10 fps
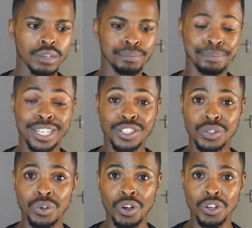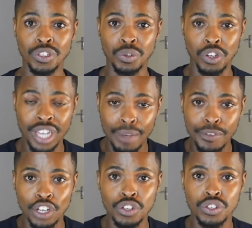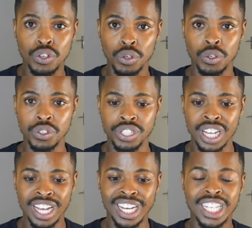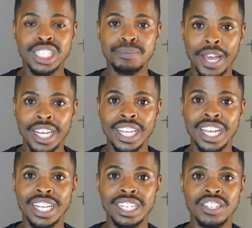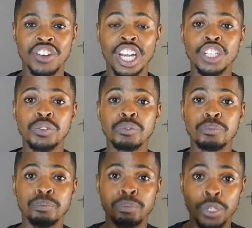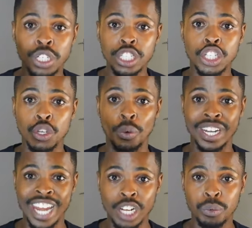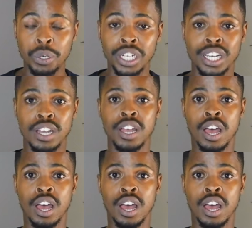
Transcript: but you kept on your toes in expanding and trying to build your network.